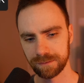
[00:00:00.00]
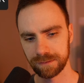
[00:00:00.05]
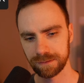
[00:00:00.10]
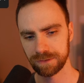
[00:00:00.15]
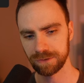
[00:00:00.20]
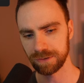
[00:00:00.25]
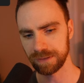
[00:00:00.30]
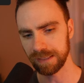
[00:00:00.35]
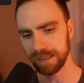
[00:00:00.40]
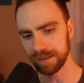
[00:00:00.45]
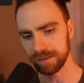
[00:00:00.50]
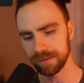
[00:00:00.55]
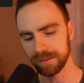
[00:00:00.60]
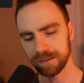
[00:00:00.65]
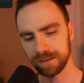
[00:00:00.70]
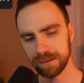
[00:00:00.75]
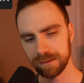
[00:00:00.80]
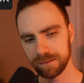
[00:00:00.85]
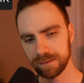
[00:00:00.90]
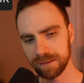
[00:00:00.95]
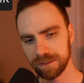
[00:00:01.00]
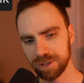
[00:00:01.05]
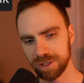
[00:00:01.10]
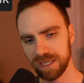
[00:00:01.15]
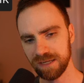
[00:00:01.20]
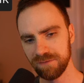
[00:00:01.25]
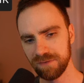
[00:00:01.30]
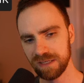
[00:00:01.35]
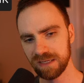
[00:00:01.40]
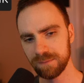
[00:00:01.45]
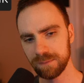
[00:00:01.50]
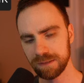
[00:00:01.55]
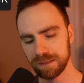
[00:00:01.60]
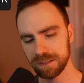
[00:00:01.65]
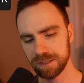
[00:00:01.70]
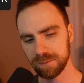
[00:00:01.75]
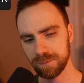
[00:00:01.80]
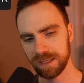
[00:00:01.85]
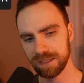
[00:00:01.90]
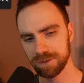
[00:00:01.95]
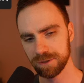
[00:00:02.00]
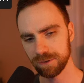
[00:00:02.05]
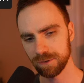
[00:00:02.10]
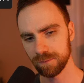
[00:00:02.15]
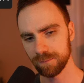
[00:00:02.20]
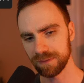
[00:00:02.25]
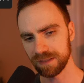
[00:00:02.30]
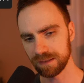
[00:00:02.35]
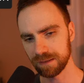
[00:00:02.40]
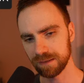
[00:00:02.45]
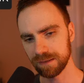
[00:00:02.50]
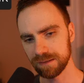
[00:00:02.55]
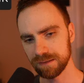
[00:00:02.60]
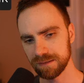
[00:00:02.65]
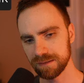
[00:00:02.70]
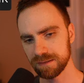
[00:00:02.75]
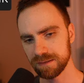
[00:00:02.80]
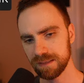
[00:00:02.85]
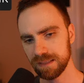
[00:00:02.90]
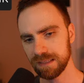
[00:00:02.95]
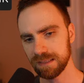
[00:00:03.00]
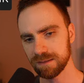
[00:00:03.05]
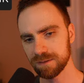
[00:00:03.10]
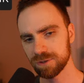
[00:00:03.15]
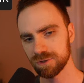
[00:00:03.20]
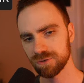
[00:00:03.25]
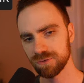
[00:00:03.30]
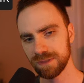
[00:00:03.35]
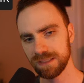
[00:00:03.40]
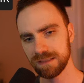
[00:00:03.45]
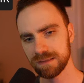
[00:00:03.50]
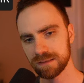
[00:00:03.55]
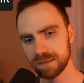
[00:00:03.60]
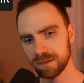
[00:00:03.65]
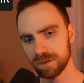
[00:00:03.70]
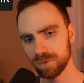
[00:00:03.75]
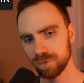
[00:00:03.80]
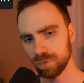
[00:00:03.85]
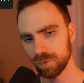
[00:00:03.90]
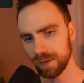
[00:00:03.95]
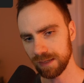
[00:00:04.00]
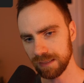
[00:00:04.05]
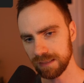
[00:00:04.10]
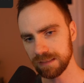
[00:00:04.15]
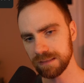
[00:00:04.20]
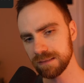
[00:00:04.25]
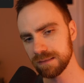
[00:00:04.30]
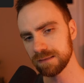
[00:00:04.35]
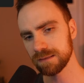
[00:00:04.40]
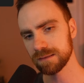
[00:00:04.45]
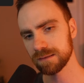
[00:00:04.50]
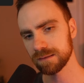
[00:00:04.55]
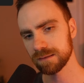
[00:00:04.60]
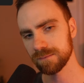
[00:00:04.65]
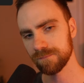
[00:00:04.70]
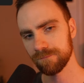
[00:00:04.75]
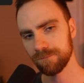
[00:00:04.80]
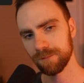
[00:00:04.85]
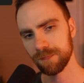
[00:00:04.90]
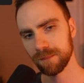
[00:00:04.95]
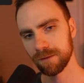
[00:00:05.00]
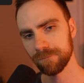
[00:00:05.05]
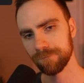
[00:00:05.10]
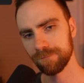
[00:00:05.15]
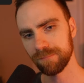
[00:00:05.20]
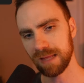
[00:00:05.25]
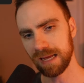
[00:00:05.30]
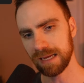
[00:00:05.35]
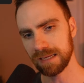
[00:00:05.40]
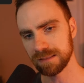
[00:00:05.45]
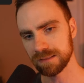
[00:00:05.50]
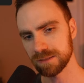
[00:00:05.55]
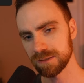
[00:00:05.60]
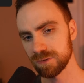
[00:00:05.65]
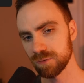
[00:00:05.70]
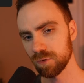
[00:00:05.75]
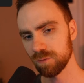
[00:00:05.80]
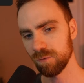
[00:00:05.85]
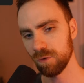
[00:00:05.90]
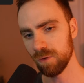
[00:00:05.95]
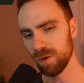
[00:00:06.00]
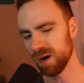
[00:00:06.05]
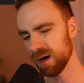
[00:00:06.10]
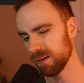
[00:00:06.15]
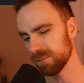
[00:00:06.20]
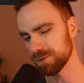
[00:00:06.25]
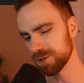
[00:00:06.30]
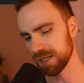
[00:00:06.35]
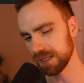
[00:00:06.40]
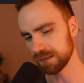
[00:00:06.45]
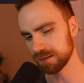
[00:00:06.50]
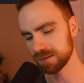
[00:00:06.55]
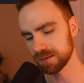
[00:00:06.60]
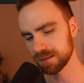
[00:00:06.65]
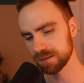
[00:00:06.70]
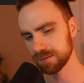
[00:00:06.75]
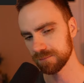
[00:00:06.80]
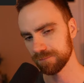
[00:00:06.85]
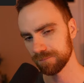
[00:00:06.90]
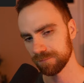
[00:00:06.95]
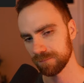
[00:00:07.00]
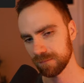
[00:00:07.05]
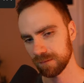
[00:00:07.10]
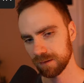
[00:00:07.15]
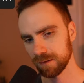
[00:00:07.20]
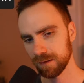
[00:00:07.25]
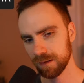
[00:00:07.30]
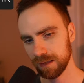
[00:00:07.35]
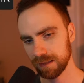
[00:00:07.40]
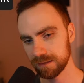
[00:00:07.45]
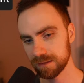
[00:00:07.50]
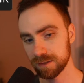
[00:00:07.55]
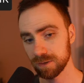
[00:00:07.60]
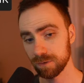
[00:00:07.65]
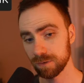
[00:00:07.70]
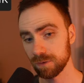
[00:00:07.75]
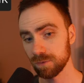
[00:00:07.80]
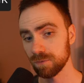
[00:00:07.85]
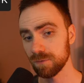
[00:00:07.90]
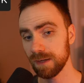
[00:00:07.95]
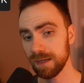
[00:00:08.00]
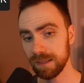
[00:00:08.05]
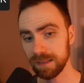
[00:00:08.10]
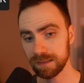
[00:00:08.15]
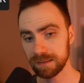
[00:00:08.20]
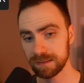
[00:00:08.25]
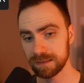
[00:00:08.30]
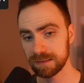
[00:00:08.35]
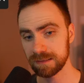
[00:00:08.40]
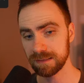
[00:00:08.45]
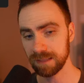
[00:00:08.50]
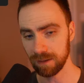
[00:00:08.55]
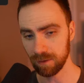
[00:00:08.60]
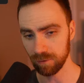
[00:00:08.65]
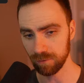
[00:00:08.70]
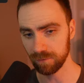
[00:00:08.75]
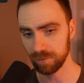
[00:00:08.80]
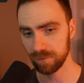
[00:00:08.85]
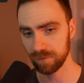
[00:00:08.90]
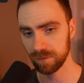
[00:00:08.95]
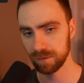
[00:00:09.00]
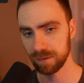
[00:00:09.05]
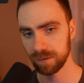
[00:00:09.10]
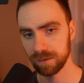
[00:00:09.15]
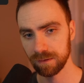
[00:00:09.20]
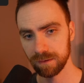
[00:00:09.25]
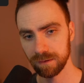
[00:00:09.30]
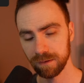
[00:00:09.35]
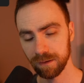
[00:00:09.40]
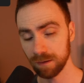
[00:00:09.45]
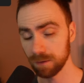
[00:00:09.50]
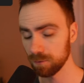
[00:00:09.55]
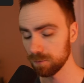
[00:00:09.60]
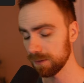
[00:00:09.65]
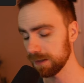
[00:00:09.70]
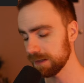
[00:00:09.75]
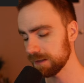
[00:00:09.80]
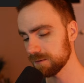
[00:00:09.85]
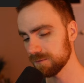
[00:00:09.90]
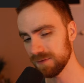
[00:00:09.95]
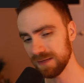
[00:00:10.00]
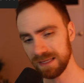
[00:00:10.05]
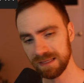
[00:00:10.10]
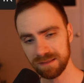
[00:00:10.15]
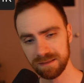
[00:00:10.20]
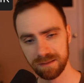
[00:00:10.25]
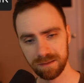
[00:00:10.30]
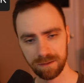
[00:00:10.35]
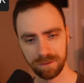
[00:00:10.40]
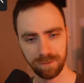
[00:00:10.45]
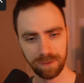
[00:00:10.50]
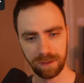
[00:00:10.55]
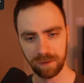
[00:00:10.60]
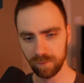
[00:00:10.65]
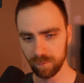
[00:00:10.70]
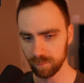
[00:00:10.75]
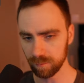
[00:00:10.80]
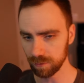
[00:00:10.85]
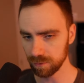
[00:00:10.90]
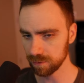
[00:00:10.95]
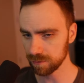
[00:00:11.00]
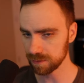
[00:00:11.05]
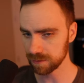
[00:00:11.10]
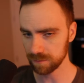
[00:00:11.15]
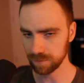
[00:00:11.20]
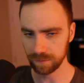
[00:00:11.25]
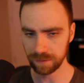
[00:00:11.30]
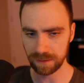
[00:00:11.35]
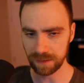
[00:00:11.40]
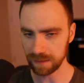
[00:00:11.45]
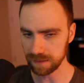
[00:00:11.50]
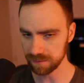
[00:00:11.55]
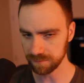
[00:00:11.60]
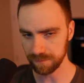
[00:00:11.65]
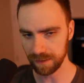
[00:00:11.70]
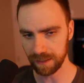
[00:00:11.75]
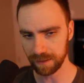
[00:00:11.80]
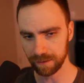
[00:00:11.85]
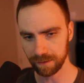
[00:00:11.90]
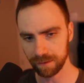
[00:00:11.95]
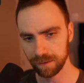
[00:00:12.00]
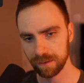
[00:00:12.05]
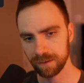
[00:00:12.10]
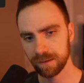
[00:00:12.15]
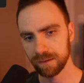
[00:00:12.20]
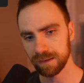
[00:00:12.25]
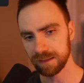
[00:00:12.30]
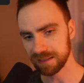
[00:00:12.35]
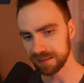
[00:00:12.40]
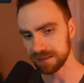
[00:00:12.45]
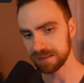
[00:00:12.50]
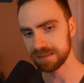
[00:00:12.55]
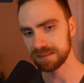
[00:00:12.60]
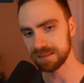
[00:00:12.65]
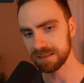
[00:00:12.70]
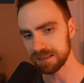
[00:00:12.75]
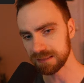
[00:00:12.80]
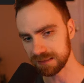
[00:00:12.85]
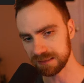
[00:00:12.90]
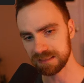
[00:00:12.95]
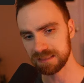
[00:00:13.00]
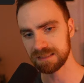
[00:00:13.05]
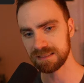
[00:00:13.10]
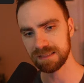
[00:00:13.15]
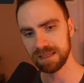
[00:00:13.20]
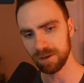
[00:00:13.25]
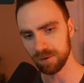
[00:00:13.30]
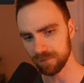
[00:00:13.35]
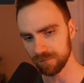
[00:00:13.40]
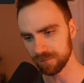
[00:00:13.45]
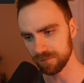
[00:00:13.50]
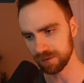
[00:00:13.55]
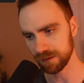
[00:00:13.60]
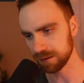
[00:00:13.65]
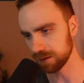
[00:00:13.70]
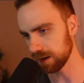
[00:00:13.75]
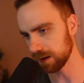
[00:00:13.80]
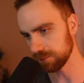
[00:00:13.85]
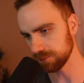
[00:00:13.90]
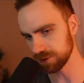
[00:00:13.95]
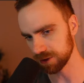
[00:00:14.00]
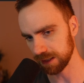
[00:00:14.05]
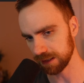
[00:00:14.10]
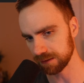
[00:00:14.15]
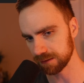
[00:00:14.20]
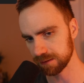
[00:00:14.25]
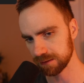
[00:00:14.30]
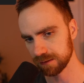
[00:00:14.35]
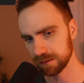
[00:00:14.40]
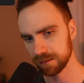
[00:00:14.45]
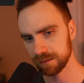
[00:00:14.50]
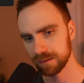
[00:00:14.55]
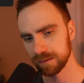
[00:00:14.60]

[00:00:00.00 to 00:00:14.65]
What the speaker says: So yeah, the JVM is special because it treats arrays as normal objects. And so an array itself, an array of ints, an array of bools, what doesn't matter, is itself an object.